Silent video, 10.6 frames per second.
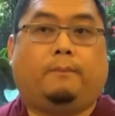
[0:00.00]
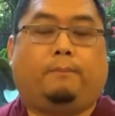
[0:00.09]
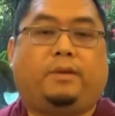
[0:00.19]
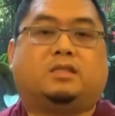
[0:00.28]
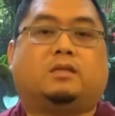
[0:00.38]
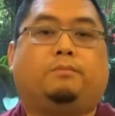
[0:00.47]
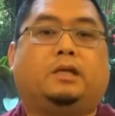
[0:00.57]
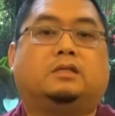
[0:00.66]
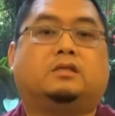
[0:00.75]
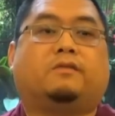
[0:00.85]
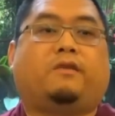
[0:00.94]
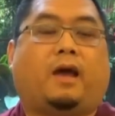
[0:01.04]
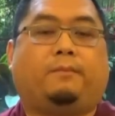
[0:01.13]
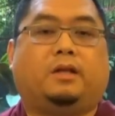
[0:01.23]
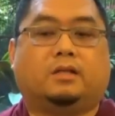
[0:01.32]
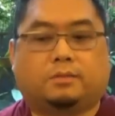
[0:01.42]
bits and pieces of
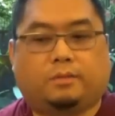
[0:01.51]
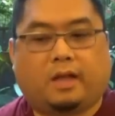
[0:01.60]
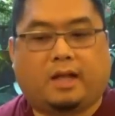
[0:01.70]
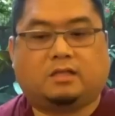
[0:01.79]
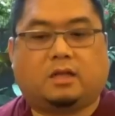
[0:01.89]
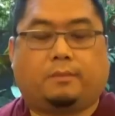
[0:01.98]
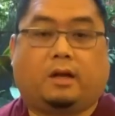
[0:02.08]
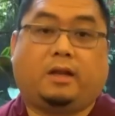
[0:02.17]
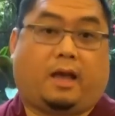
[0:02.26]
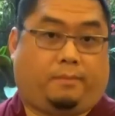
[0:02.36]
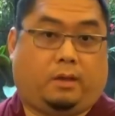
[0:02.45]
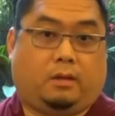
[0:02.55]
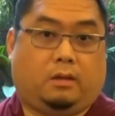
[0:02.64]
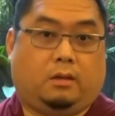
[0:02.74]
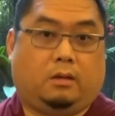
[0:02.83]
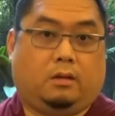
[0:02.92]
happiness, but ended up unhappy.
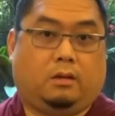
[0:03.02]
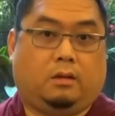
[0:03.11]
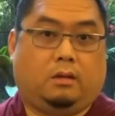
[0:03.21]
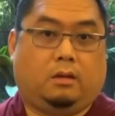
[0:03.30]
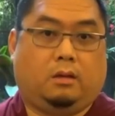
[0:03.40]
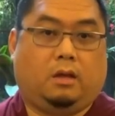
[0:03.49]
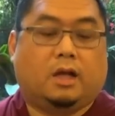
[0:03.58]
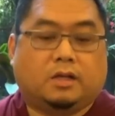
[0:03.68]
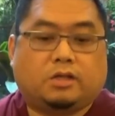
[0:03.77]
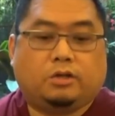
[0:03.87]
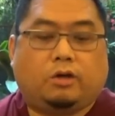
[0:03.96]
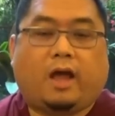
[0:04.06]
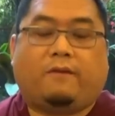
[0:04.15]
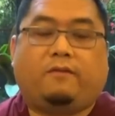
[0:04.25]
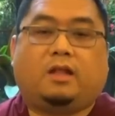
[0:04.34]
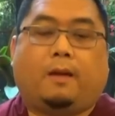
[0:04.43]
So you're
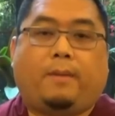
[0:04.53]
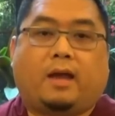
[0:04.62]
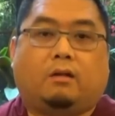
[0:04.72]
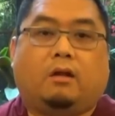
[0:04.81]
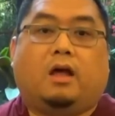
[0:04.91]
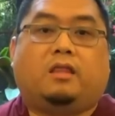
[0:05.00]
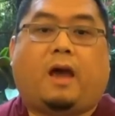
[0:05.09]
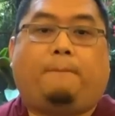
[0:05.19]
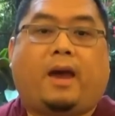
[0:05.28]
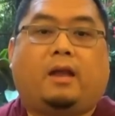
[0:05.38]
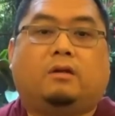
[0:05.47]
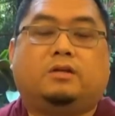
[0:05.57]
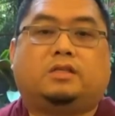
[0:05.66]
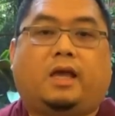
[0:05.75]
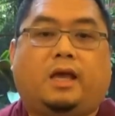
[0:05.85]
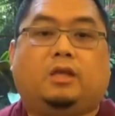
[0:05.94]
having that battle. That battle
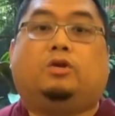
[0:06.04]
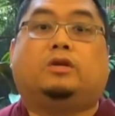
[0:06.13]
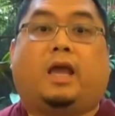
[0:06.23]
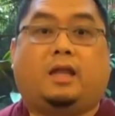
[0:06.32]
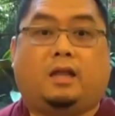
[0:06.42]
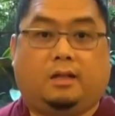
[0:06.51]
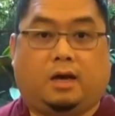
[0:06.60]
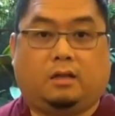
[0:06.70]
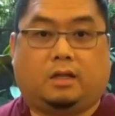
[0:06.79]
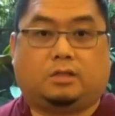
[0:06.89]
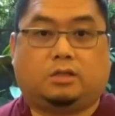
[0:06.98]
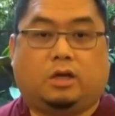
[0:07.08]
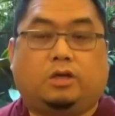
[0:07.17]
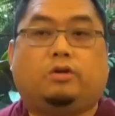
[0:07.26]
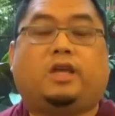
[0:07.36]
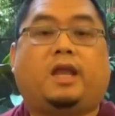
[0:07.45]
is saying you're gaining knowledge.
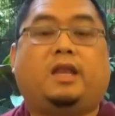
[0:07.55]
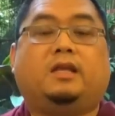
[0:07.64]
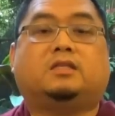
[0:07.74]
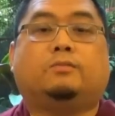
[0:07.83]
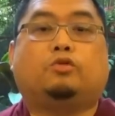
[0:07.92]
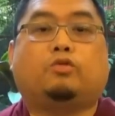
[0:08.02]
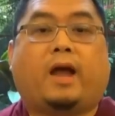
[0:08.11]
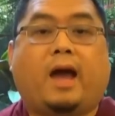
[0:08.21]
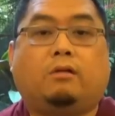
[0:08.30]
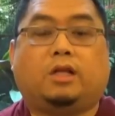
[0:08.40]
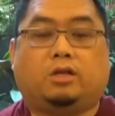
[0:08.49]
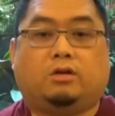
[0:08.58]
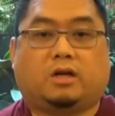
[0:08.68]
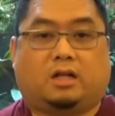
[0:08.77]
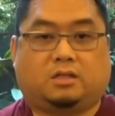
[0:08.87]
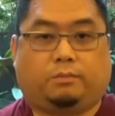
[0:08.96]
You're gaining some ground in your
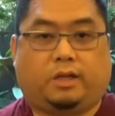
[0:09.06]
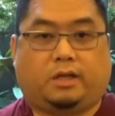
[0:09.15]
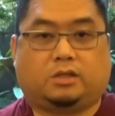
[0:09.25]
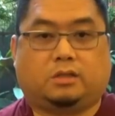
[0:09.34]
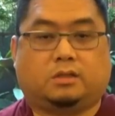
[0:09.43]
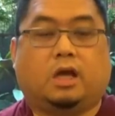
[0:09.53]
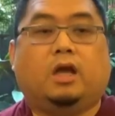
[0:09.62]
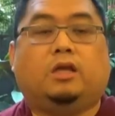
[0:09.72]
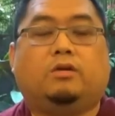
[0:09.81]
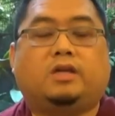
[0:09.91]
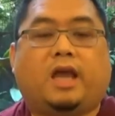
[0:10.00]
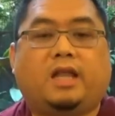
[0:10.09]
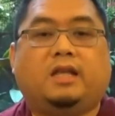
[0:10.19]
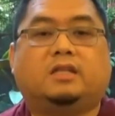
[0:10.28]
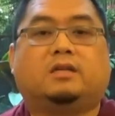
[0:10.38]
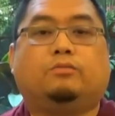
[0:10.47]
contemplations. You're
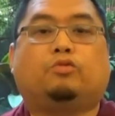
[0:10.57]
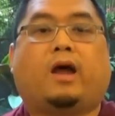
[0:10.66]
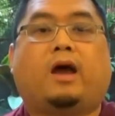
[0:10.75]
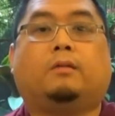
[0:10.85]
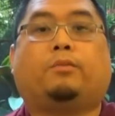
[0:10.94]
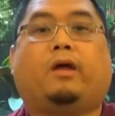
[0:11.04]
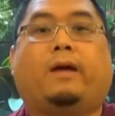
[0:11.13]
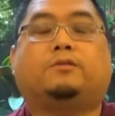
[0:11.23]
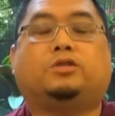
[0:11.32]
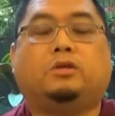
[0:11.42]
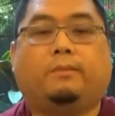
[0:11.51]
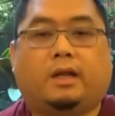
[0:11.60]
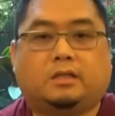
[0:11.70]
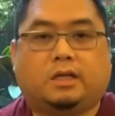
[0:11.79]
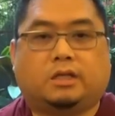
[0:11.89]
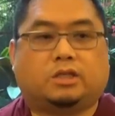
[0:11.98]
gaining some ground perhaps in your
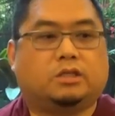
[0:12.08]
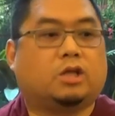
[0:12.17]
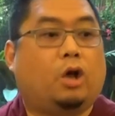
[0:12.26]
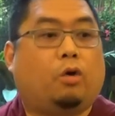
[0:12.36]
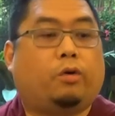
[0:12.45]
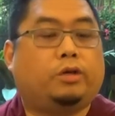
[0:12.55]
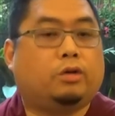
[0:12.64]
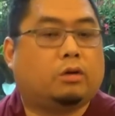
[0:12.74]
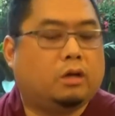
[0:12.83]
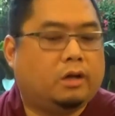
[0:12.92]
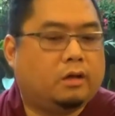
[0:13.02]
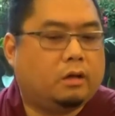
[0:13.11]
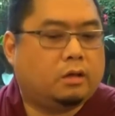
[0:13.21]
meditations or your